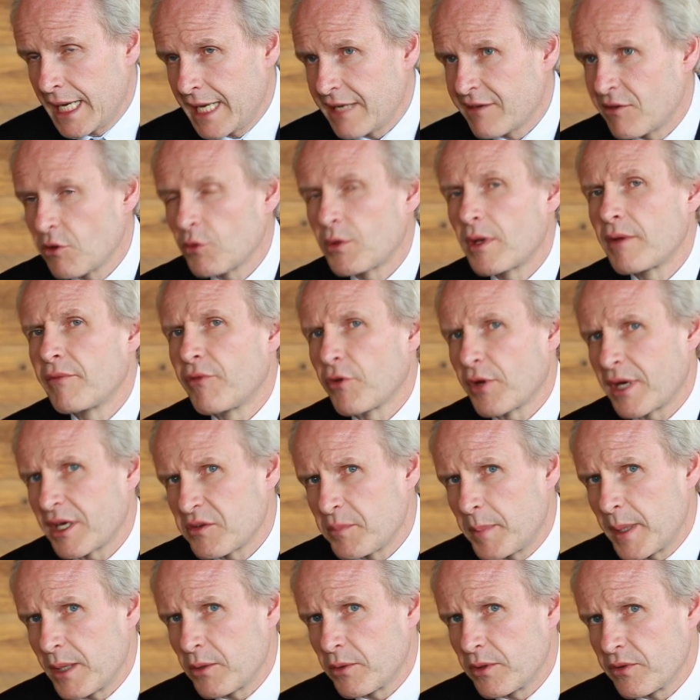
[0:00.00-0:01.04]
is looking for
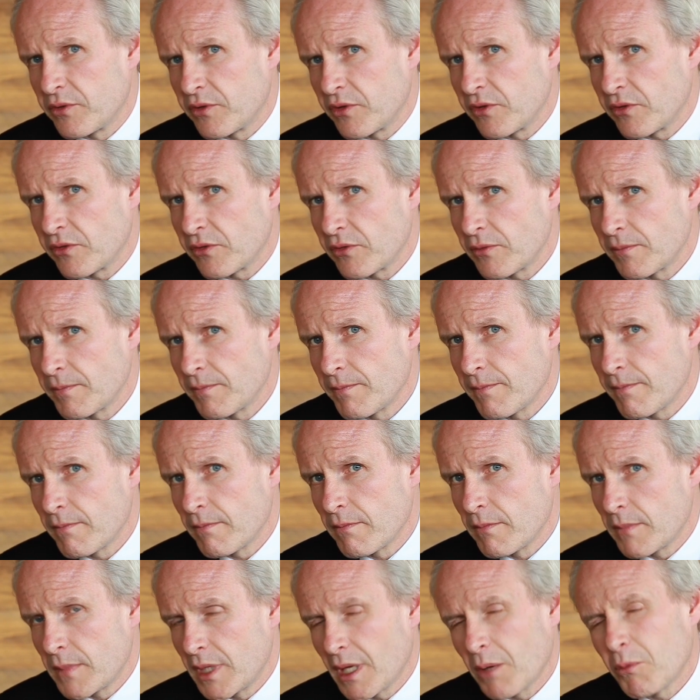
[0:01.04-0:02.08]
experiences.
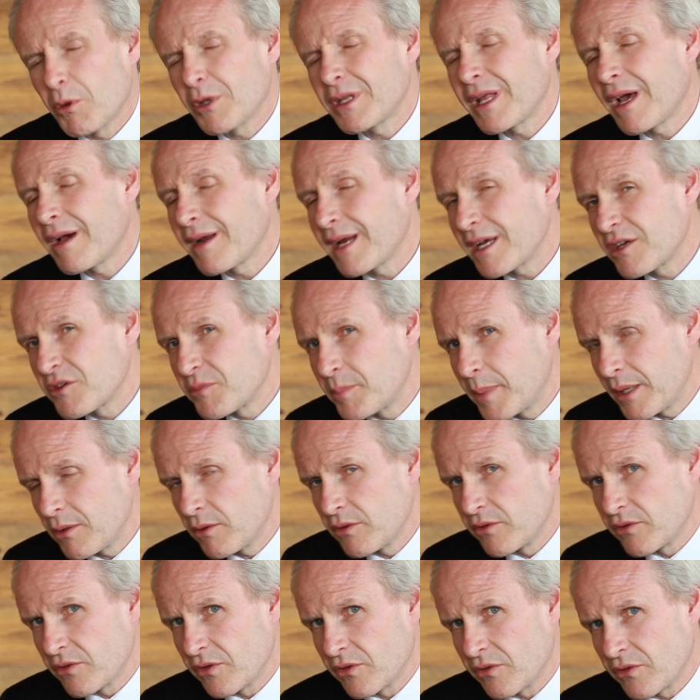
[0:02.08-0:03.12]
Now, what are
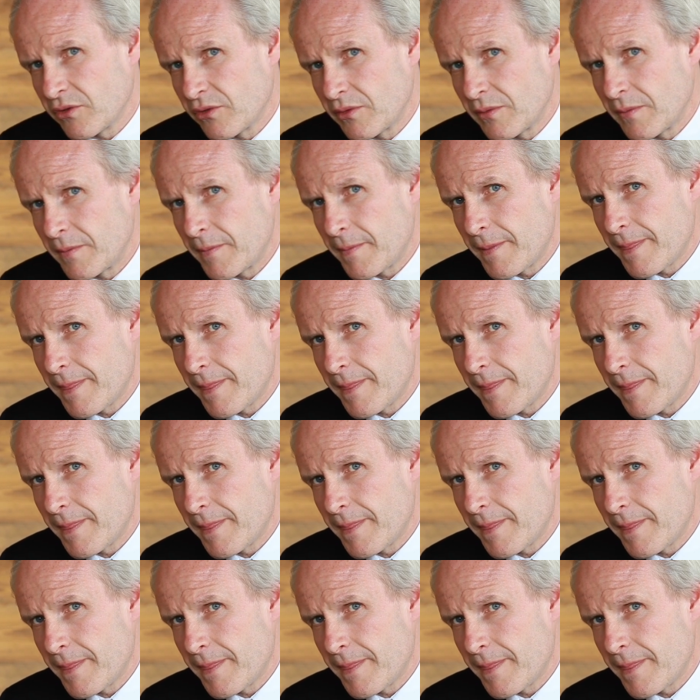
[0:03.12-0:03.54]
experiences?